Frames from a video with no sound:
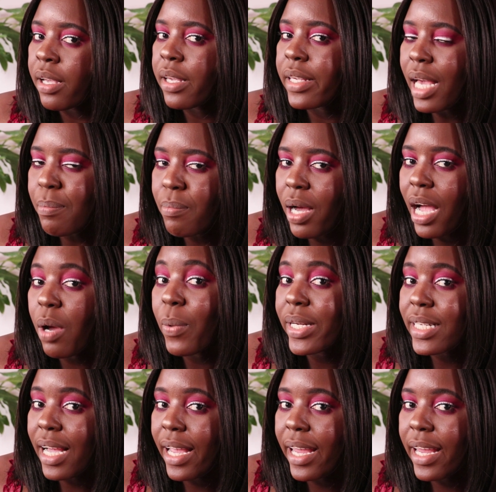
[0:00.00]
Yep, I
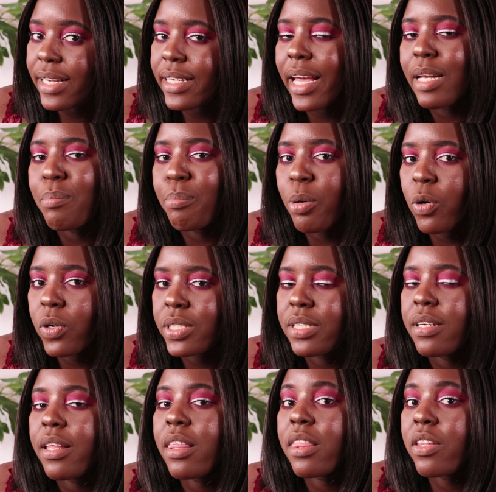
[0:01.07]
went ahead and bought
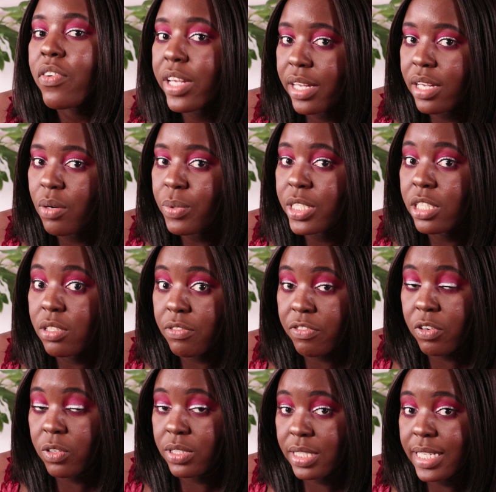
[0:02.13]
three, which is
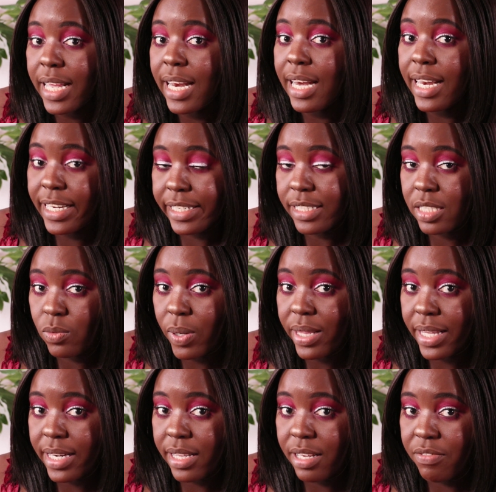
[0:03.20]
of course the latest
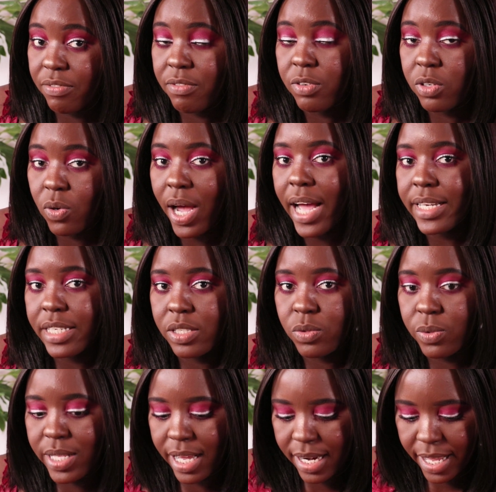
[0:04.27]
one that they've you know added
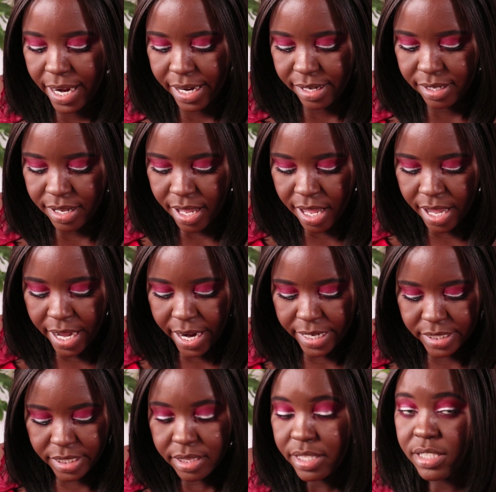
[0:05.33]
to their line.
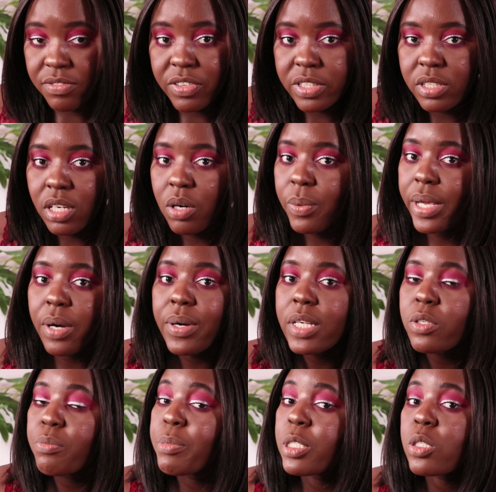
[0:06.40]
And in this video, we are
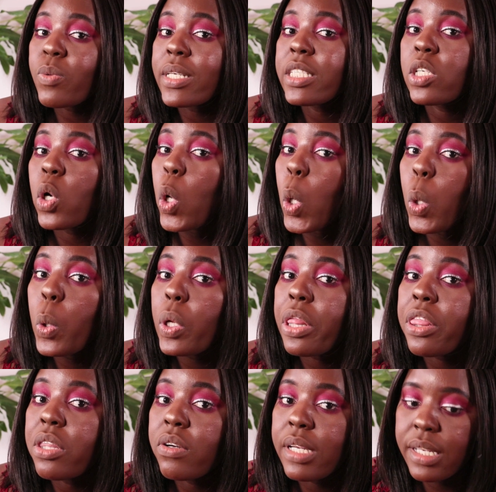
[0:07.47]
going to be swatching all
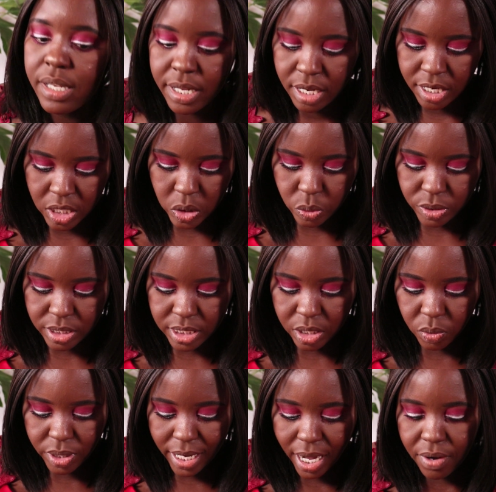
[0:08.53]
three to see
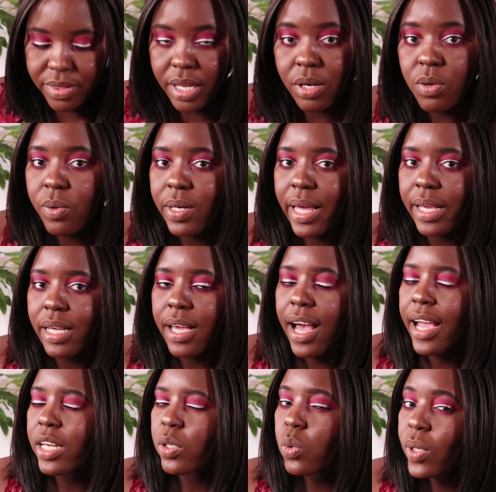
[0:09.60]
on how they look like.
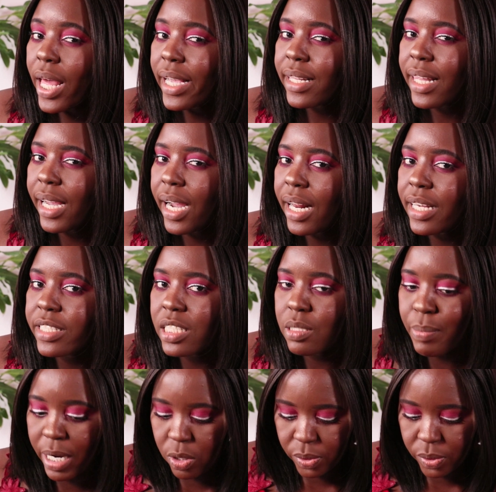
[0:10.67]
I do like the color just by